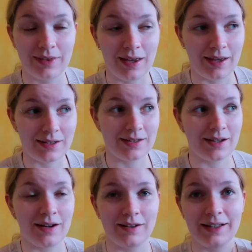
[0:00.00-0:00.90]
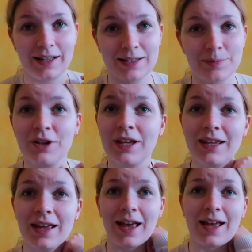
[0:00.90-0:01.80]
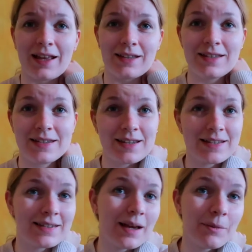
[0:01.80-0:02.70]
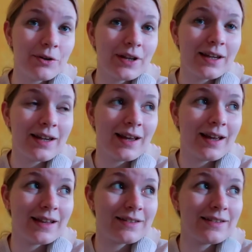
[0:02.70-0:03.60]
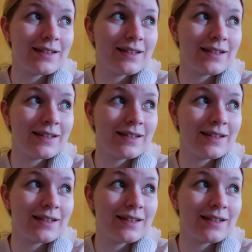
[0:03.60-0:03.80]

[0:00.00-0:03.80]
that are like spring and summery, and